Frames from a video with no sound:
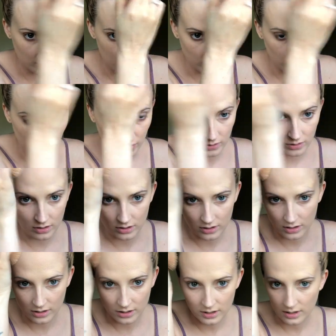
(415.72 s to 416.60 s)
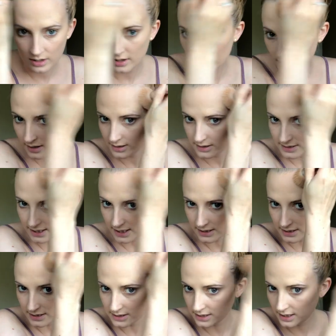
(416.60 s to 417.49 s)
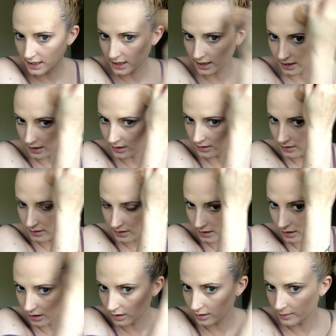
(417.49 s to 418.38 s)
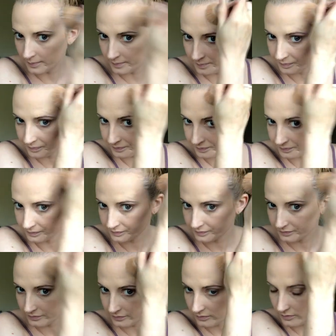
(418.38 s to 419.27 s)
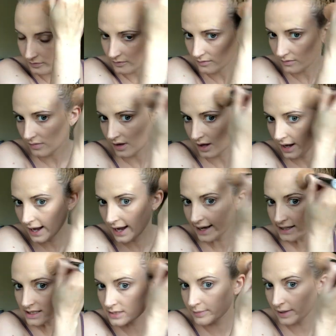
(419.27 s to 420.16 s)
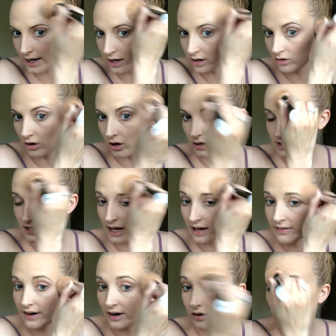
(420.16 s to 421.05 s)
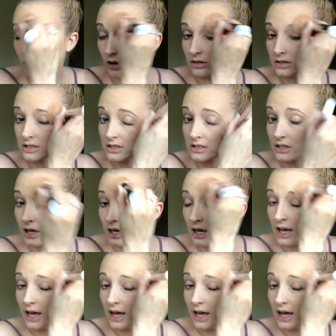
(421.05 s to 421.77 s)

go side to side. I had some hair loss. I have hair loss